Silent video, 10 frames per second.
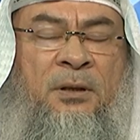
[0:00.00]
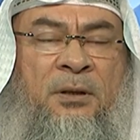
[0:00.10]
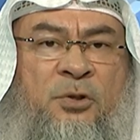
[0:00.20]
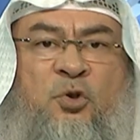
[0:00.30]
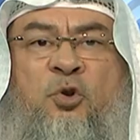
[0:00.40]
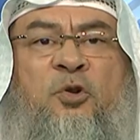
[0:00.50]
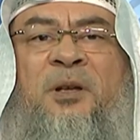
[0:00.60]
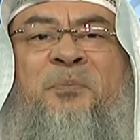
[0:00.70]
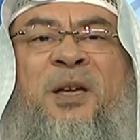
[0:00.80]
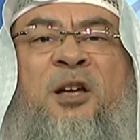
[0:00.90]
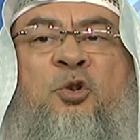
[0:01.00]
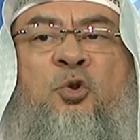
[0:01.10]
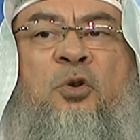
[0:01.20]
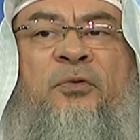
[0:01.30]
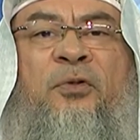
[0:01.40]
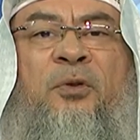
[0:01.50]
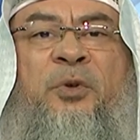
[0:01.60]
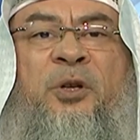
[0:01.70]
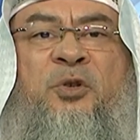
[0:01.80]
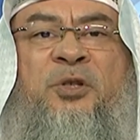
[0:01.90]
So you're not being truthful
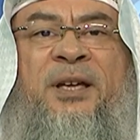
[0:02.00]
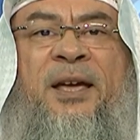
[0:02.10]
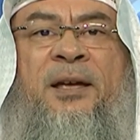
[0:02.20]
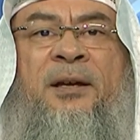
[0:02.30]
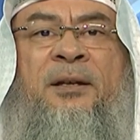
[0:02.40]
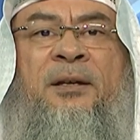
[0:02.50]
when you say,